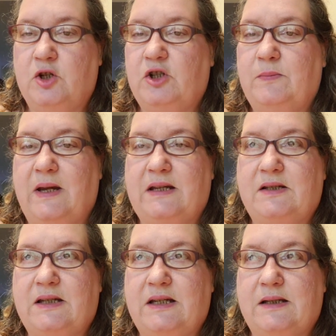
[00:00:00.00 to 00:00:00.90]
She
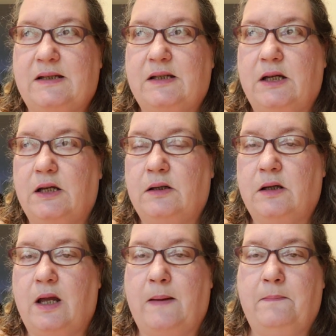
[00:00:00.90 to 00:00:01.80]
makes these
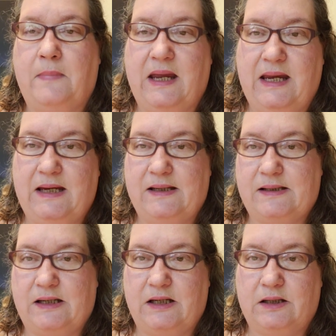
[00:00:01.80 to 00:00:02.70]

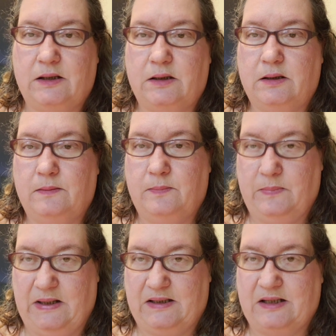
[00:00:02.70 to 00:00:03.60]
amazing
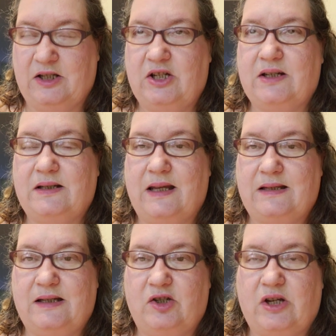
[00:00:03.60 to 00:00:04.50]
beads, and she has an
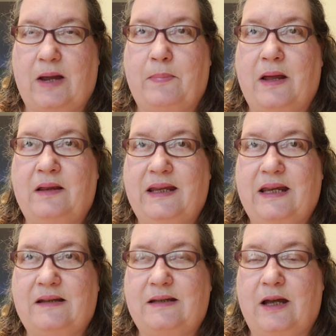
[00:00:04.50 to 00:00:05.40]
Etsy shop. I'll link
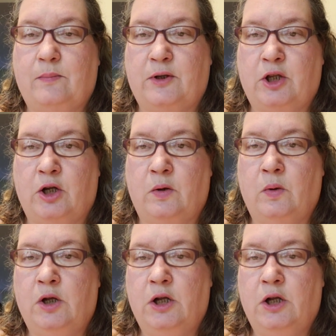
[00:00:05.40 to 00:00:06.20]
it down below.